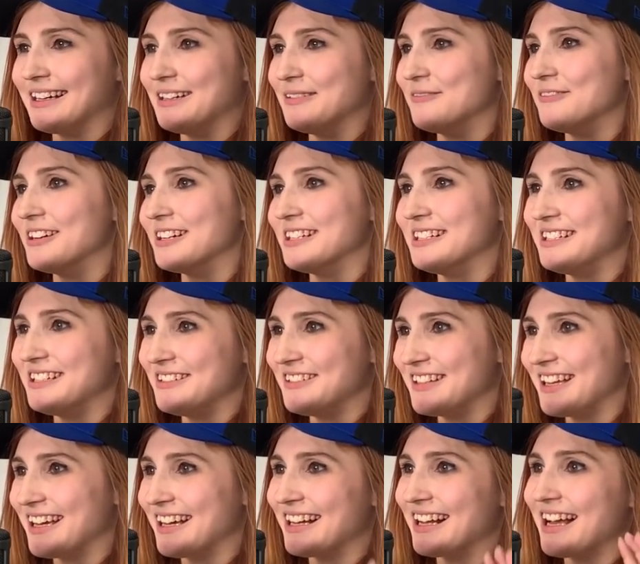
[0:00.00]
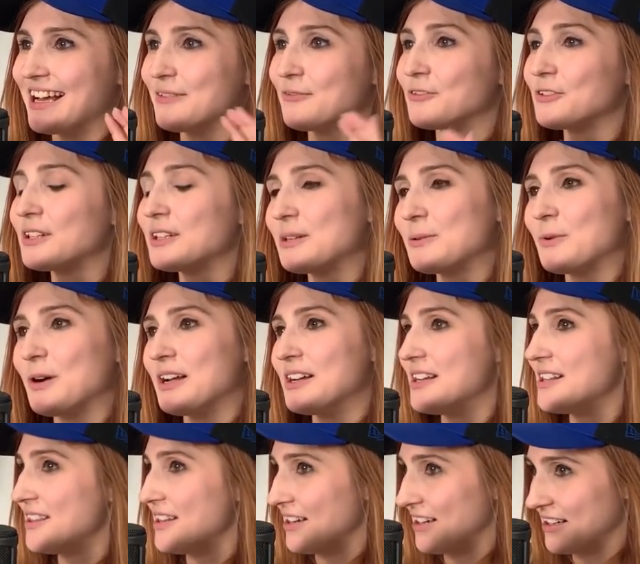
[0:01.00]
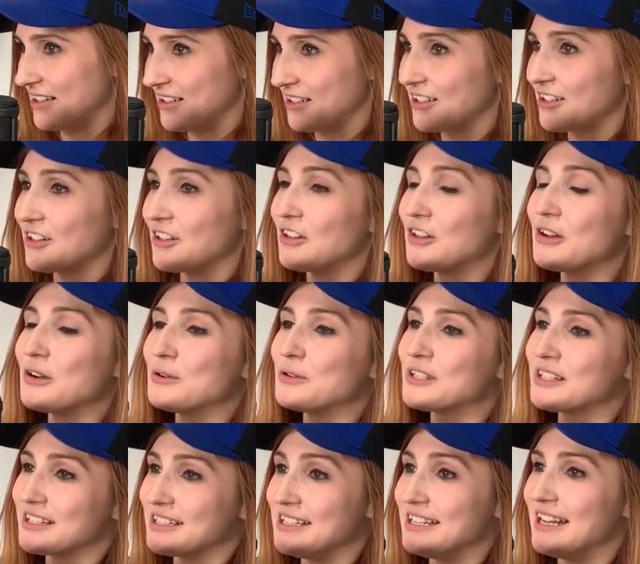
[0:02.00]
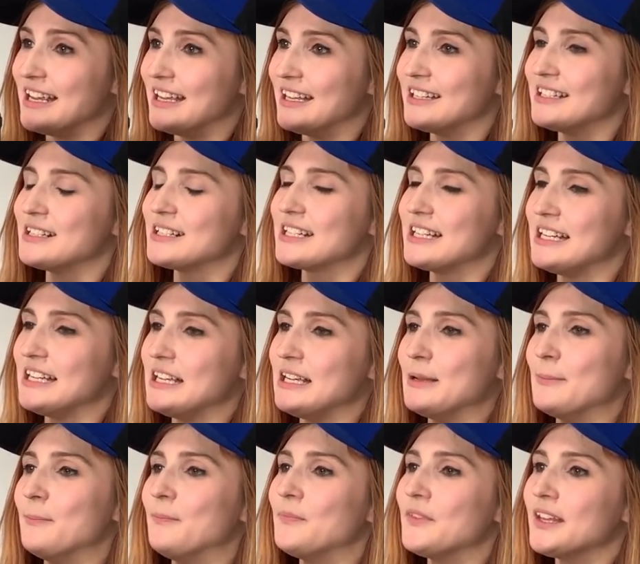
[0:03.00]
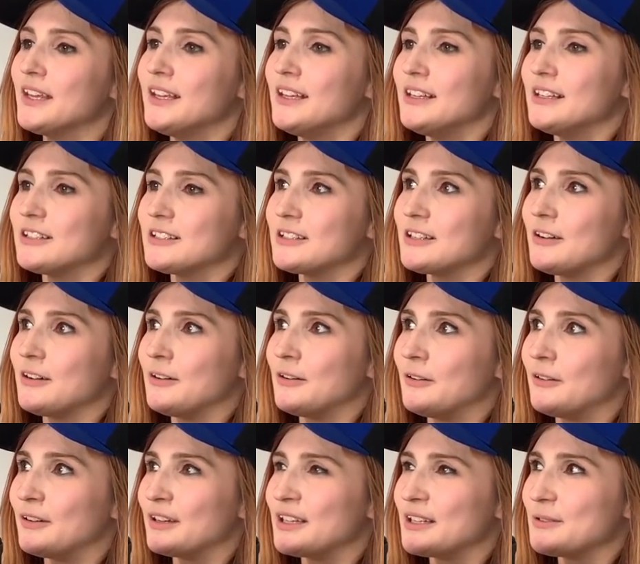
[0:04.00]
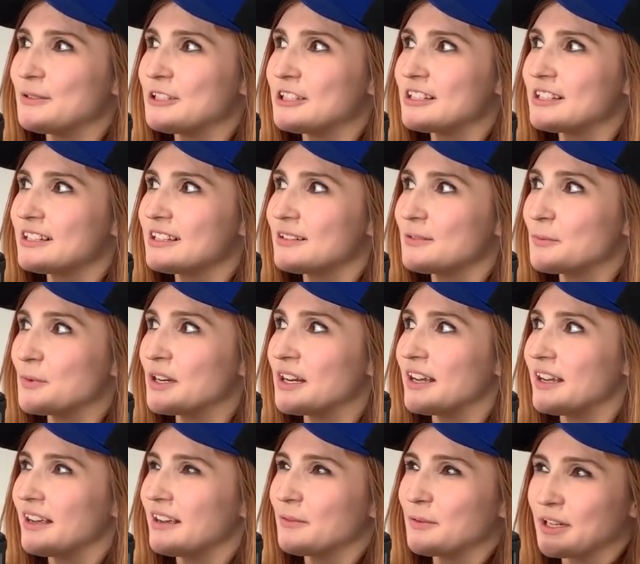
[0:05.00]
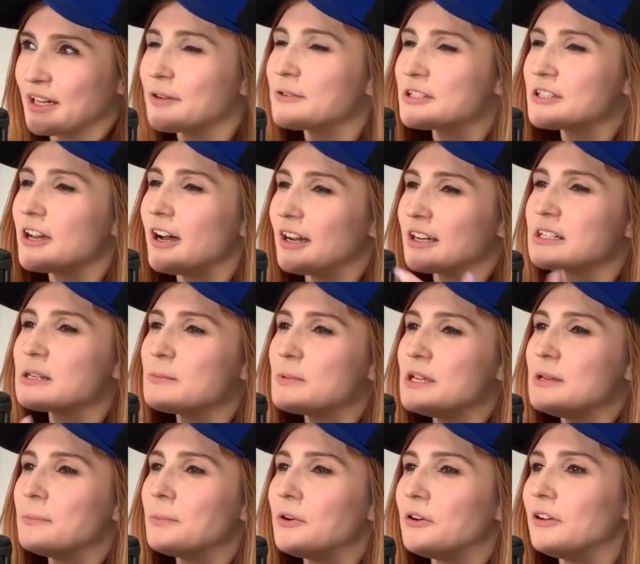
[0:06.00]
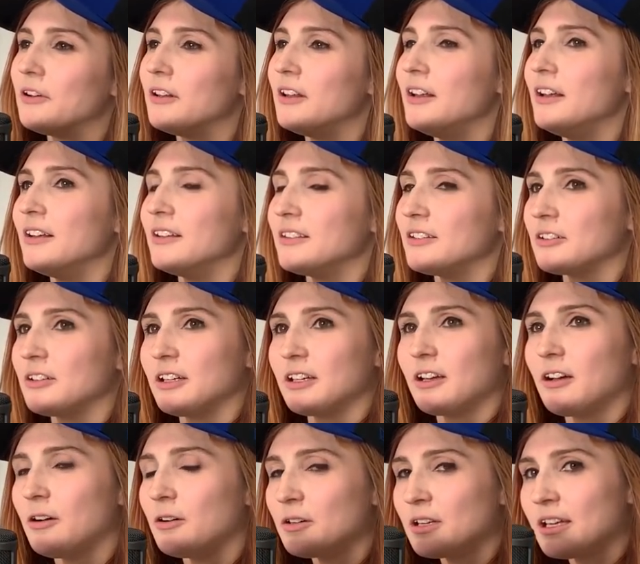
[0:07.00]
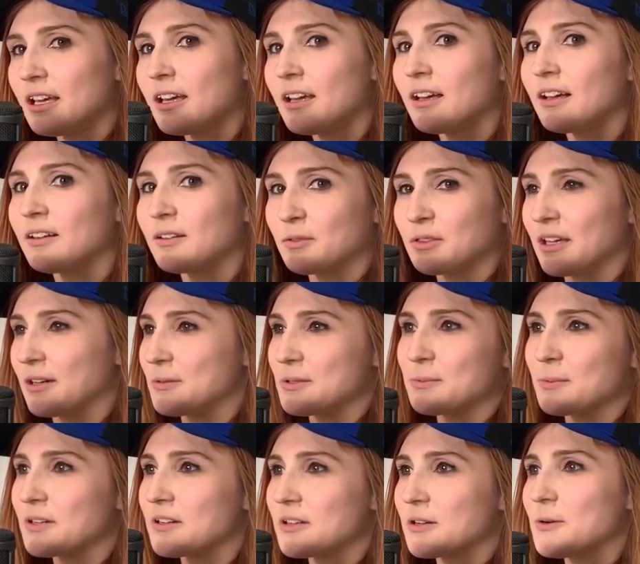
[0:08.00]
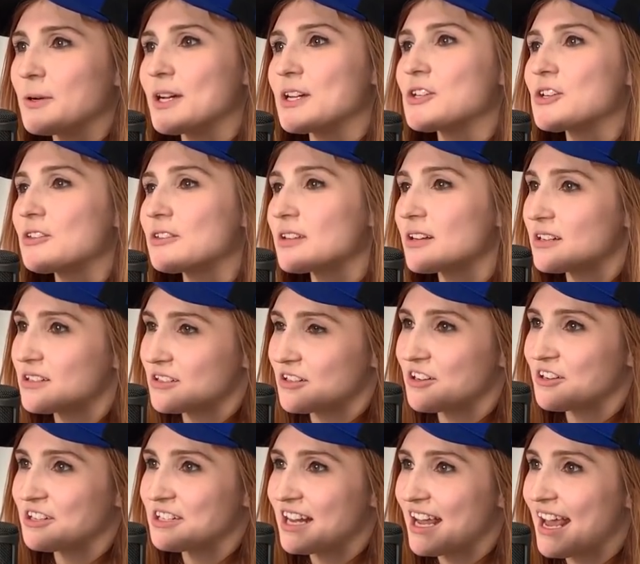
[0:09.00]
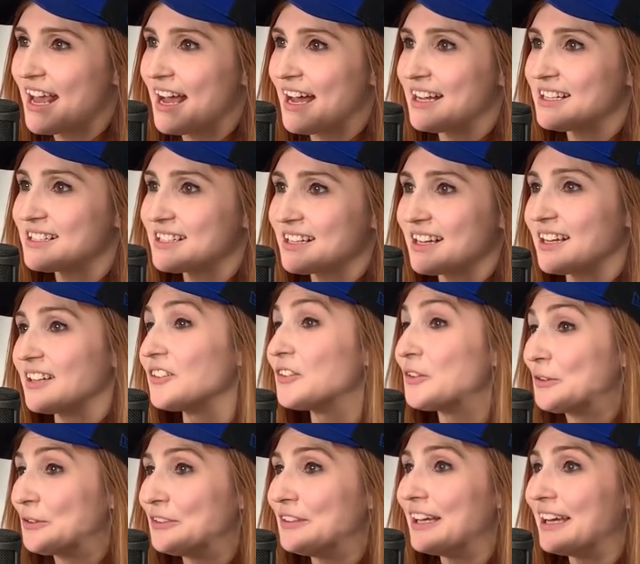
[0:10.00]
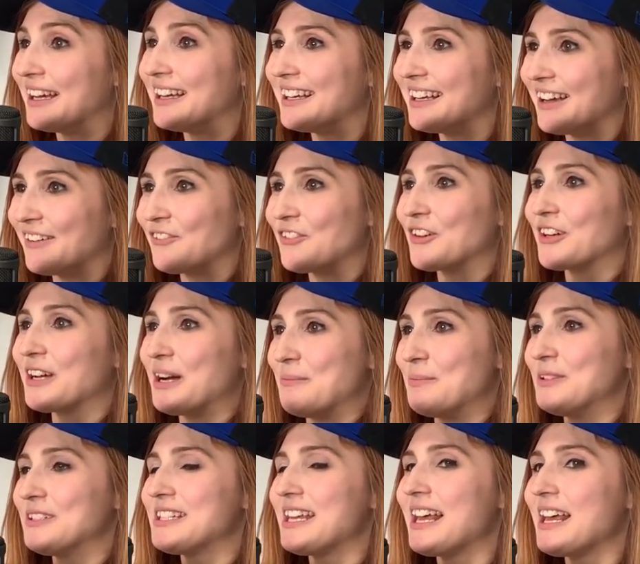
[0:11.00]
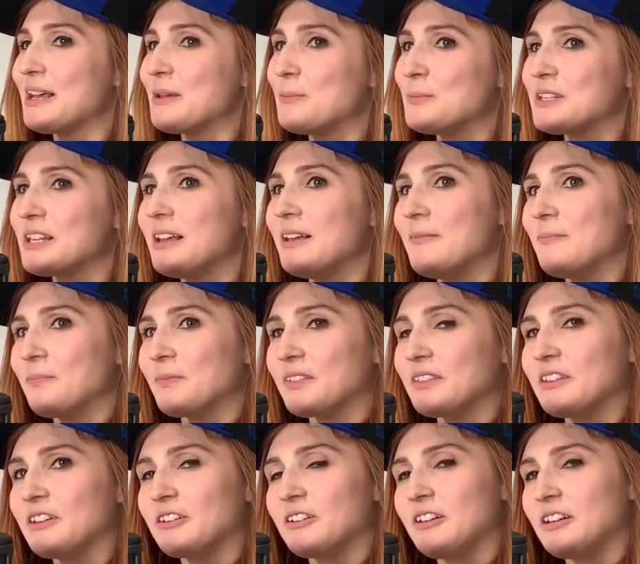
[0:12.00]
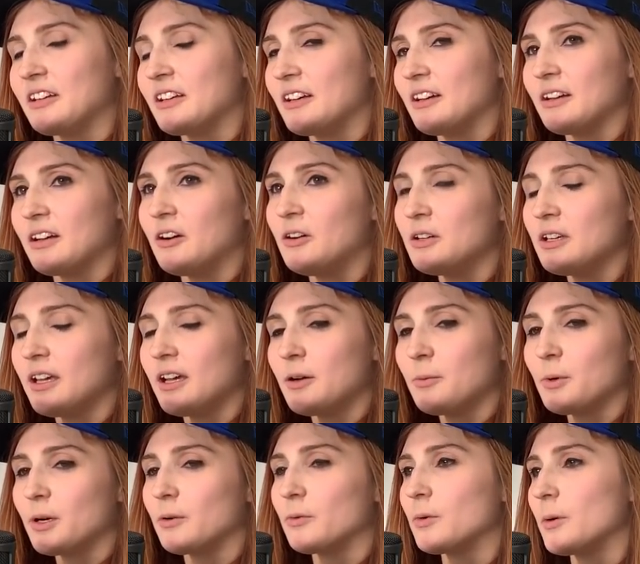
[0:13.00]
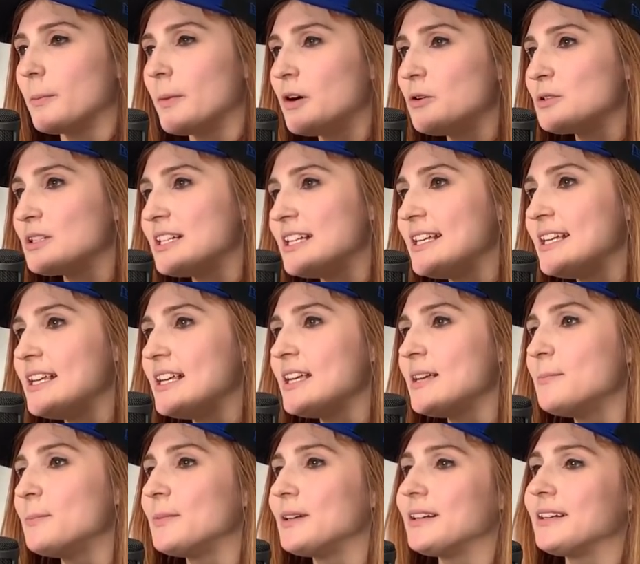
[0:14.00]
I don't want to do that. I don't really want to do wanted remote. The close knit yep. team. Yep. So it was when I, when I would talk to people, they're like, oh yeah, that was one of the questions I started to ask. I learned that after a couple of times. They're like, oh yeah, we're a remote team.